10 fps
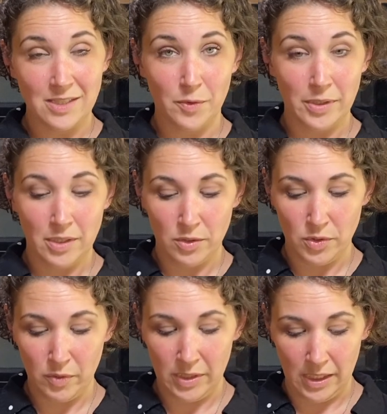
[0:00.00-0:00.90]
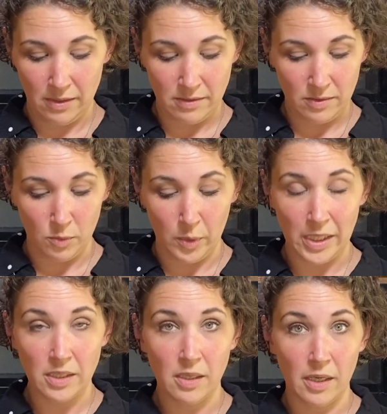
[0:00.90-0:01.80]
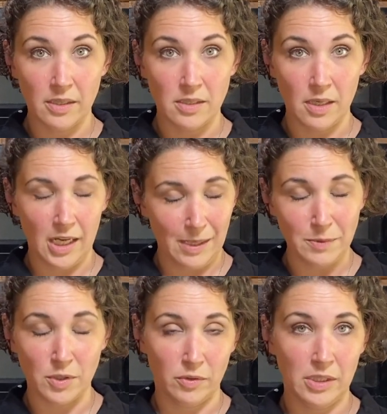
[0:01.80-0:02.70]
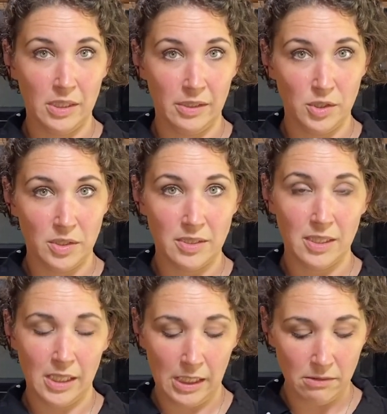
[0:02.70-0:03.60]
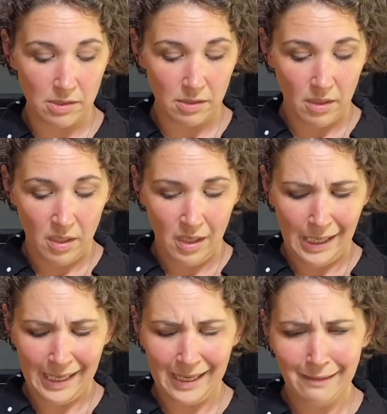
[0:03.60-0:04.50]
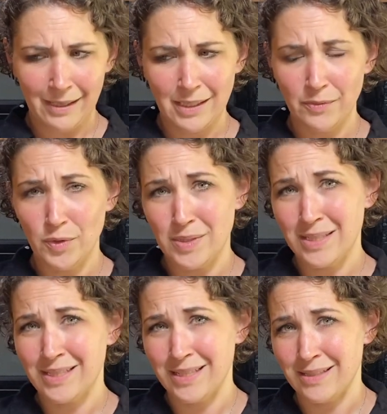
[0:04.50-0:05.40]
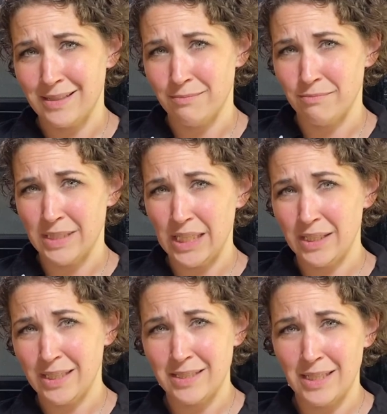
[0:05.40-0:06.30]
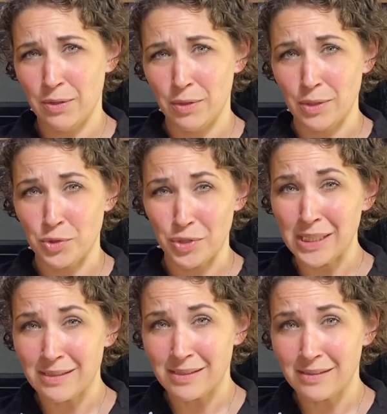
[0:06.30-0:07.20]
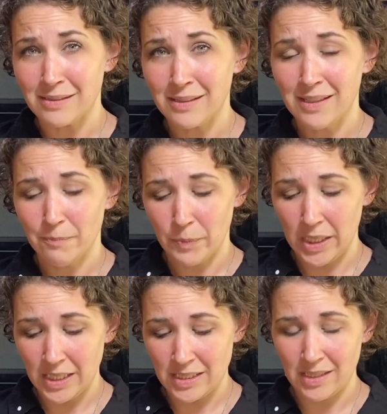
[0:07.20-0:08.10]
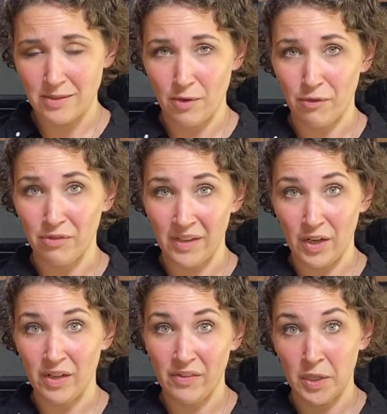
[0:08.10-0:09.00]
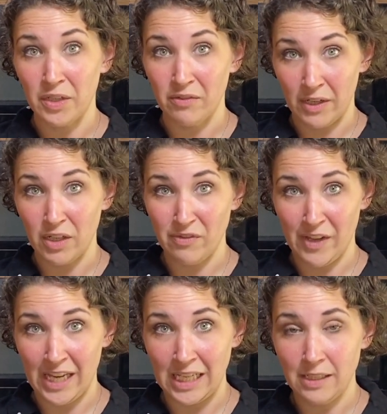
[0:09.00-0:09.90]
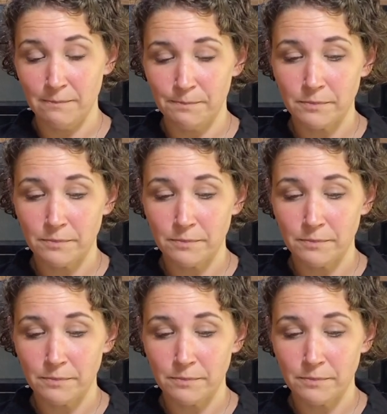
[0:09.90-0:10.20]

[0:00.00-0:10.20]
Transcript: going to do 2 things. 1, it's absolutely delicious to eat. I kind of use this as a delicacy or a treat because it is very, very, very fatty.